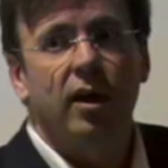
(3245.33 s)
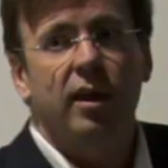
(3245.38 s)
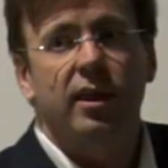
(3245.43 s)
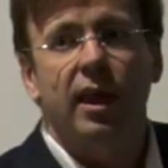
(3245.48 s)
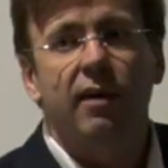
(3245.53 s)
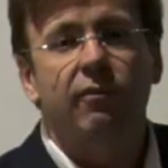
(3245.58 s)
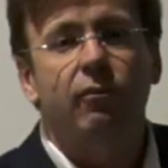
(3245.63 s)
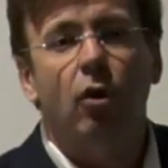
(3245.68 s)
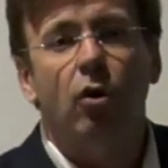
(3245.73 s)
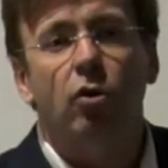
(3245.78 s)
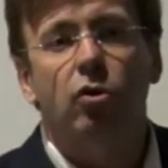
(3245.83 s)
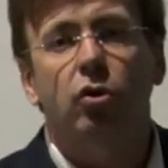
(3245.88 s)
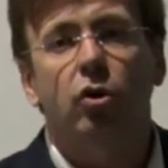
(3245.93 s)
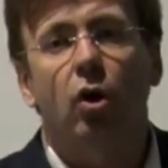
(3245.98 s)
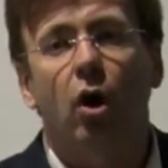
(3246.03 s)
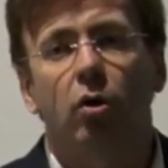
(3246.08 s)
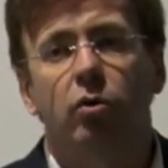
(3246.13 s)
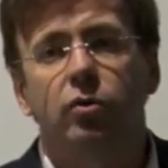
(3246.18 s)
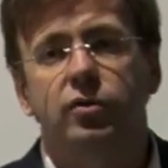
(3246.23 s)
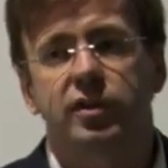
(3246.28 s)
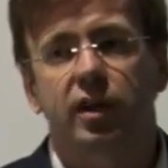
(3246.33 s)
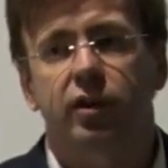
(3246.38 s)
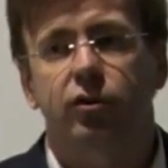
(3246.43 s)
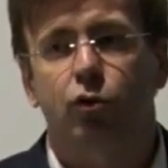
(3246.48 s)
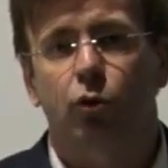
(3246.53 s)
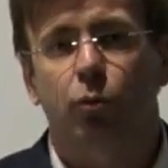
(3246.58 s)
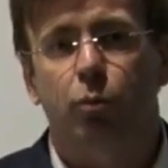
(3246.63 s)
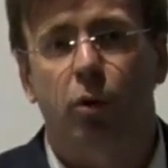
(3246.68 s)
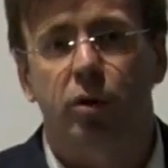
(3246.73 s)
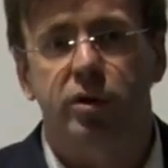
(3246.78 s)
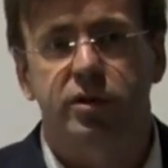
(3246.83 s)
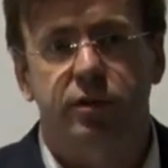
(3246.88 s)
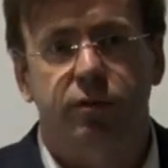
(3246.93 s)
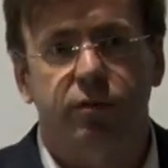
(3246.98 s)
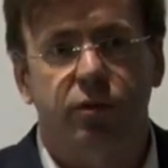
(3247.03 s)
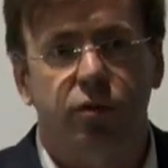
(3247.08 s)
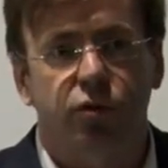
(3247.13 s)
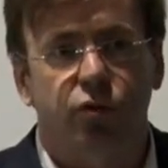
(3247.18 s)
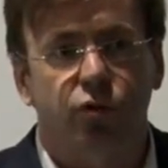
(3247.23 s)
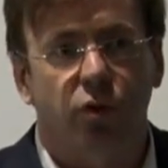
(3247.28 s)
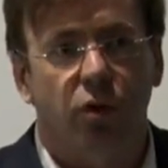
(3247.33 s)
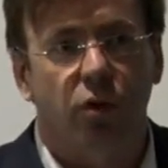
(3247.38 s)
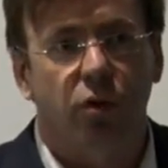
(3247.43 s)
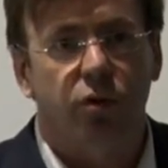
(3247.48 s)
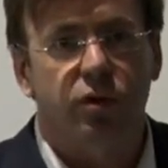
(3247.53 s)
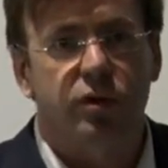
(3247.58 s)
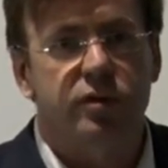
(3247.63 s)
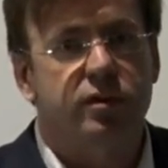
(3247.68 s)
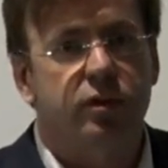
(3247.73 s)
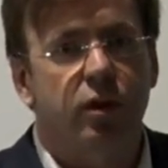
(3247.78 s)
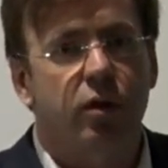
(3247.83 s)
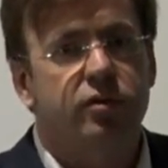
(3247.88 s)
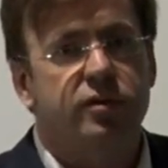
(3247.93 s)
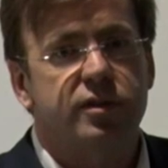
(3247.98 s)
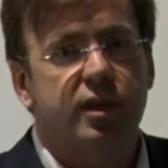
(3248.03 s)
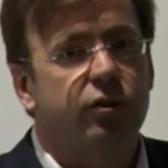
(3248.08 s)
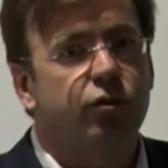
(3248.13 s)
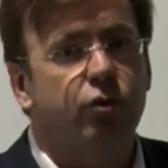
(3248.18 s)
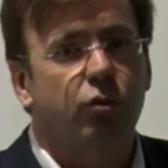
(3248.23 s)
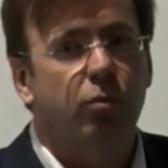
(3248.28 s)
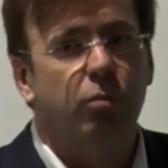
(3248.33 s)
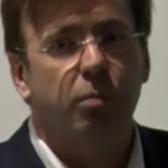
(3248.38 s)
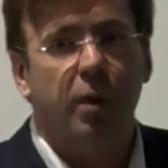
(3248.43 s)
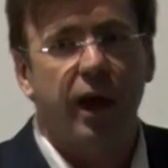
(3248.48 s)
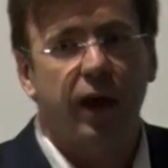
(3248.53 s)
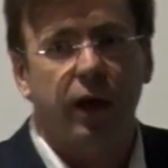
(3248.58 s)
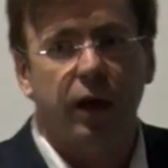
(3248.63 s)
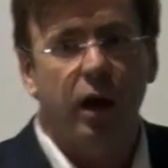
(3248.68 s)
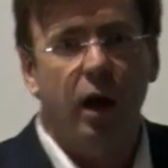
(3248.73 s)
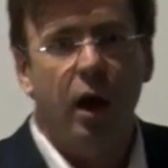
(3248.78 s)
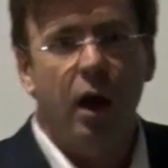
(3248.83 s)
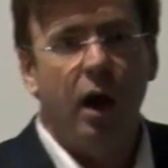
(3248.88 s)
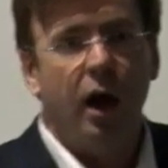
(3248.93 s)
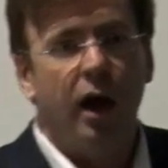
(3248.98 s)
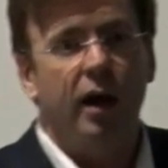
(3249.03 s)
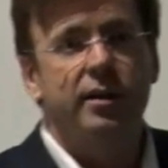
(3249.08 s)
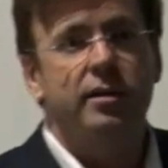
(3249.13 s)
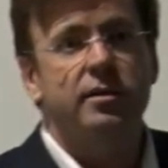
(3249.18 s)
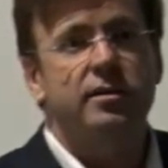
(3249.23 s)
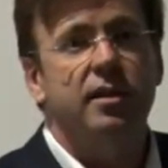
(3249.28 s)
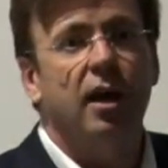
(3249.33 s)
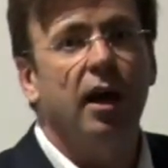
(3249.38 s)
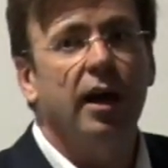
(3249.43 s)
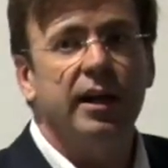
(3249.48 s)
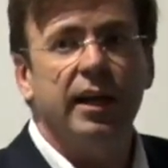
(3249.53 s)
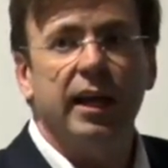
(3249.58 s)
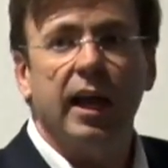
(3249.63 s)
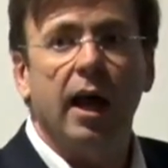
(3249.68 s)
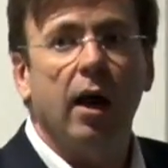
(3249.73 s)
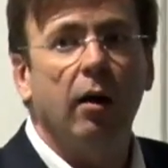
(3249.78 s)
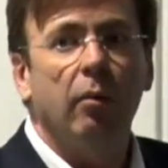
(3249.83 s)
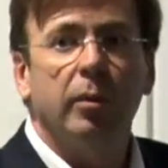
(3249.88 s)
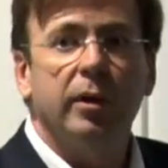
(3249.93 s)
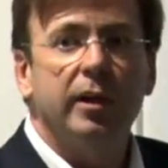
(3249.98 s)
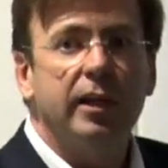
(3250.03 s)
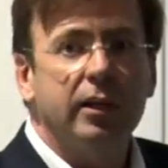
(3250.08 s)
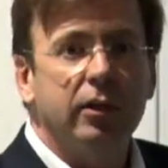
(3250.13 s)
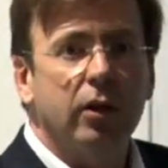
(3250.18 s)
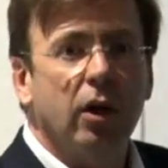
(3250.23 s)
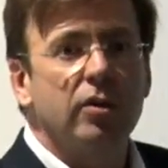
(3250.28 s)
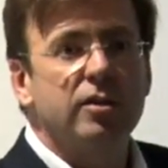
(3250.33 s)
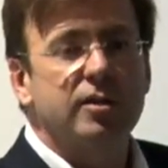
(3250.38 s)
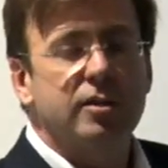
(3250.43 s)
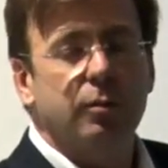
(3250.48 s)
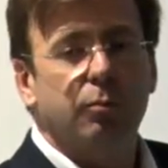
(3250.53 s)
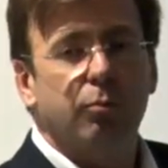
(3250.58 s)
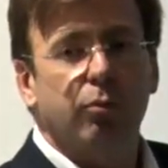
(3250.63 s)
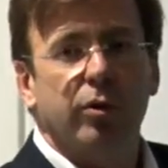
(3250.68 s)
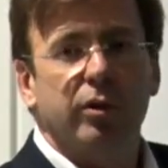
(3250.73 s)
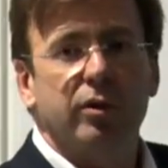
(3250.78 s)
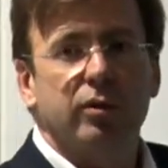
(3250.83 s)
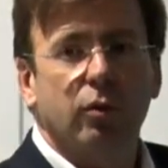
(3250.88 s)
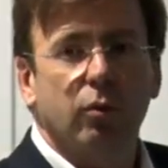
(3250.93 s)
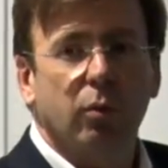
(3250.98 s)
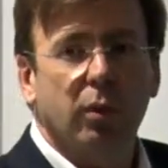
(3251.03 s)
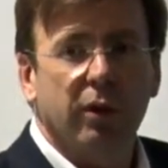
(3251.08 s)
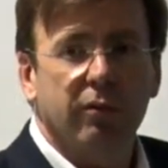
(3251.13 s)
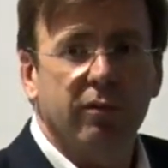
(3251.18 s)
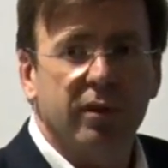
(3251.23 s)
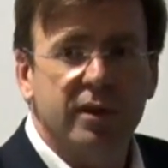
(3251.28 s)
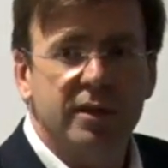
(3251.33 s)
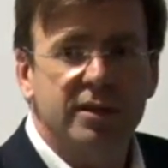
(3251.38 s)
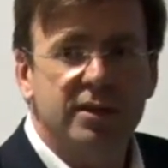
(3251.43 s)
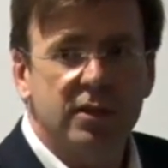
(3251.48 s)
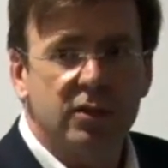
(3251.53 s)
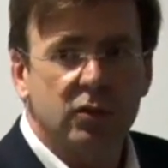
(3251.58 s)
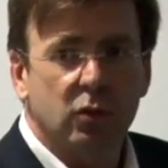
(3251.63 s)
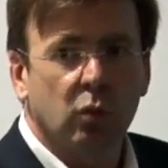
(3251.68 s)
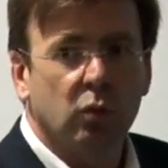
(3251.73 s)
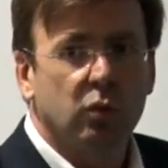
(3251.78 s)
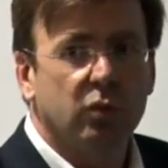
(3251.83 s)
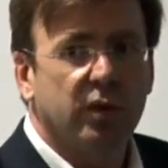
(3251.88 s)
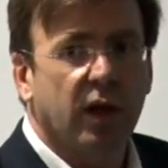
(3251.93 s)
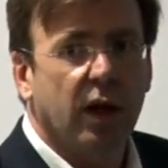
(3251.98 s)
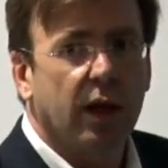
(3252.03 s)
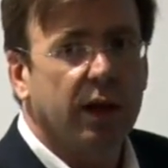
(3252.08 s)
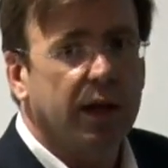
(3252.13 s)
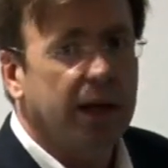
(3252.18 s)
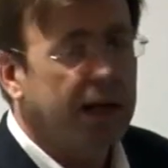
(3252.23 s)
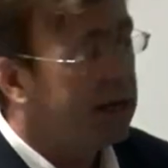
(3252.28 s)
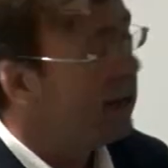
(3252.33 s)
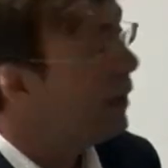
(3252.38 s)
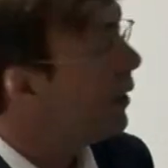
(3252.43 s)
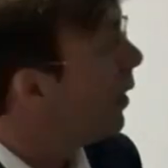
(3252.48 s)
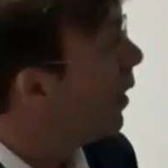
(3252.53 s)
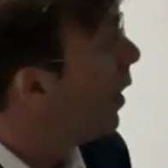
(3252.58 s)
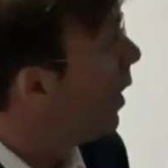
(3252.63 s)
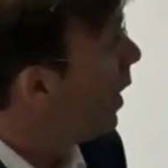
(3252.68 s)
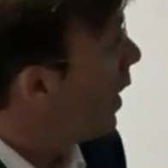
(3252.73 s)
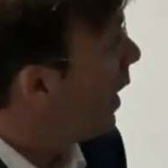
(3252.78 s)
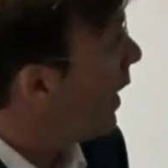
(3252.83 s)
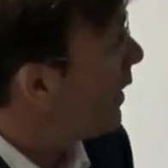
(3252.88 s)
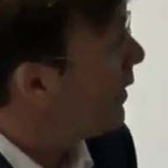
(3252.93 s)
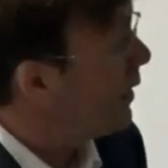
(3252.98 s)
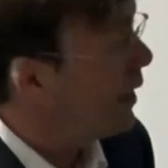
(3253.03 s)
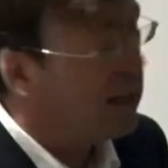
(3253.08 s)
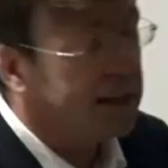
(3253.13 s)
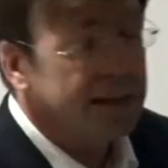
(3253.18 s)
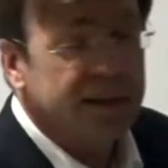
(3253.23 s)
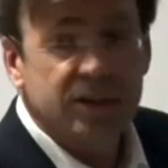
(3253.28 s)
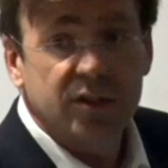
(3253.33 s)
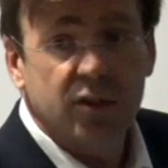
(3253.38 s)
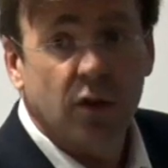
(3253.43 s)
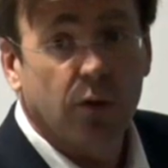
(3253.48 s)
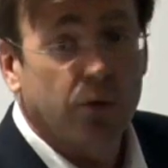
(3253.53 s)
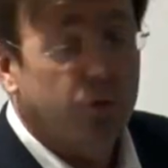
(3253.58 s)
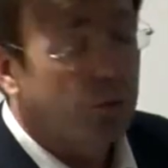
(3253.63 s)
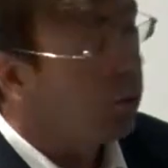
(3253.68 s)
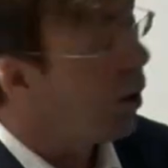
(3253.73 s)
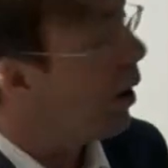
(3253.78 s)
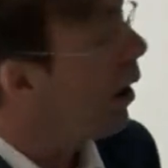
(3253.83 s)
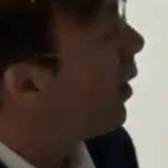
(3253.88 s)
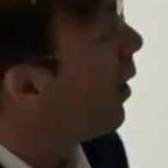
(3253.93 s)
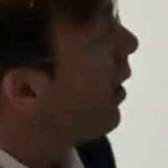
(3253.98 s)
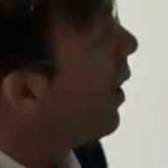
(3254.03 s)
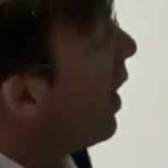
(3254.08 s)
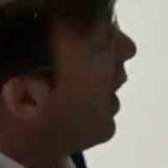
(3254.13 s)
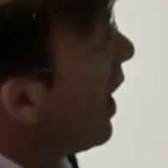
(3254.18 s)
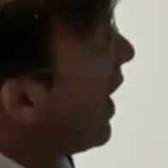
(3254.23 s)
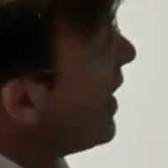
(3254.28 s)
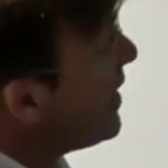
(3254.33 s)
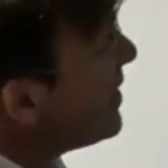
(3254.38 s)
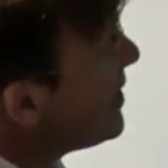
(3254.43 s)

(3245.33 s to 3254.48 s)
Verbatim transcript: They've got no central points of control. There's no central bank uh, deciding how many notes to print or whatever. This is all done in, in, in software. It's